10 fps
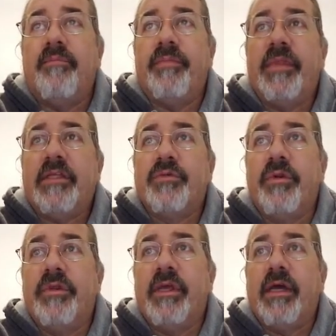that's
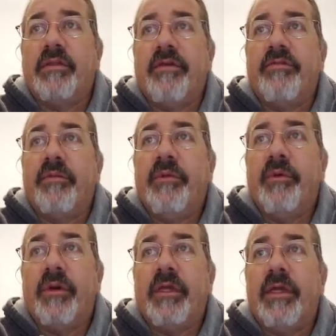one thing I'll definitely be
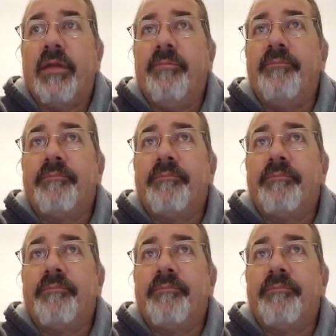working on.